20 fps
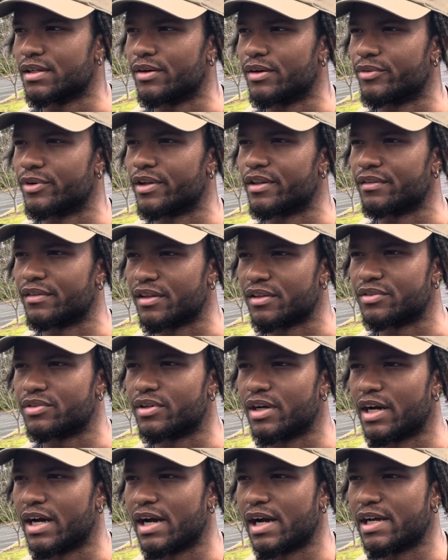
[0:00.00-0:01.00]
I want to thank you
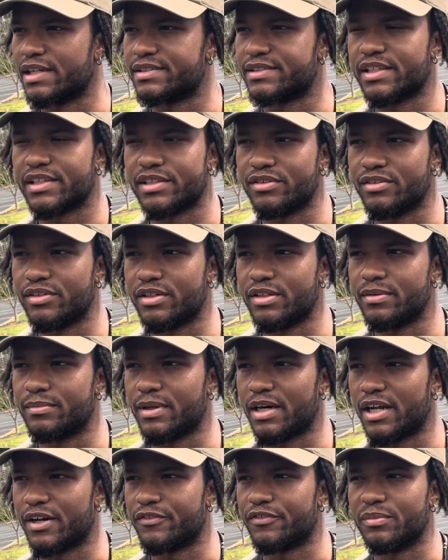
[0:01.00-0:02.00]
guys. Thank you,
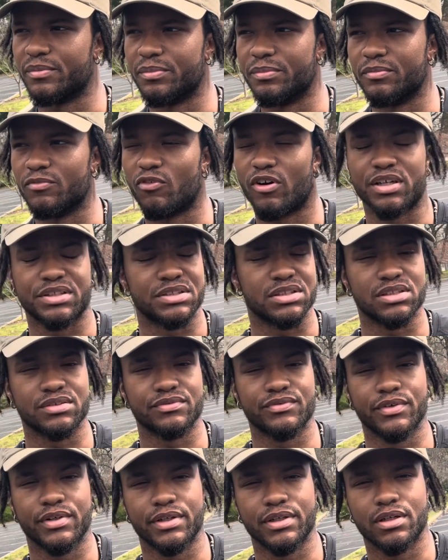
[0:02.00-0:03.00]
anybody, for watching this
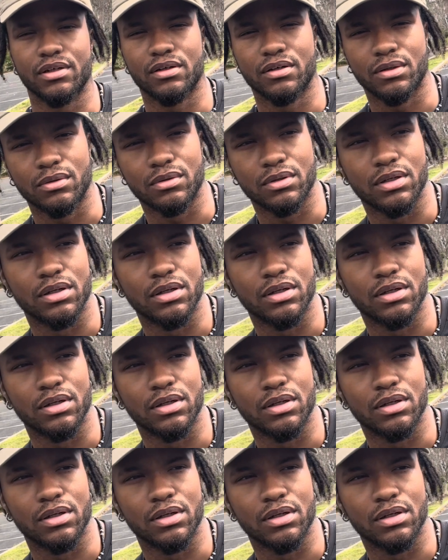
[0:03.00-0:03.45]
video.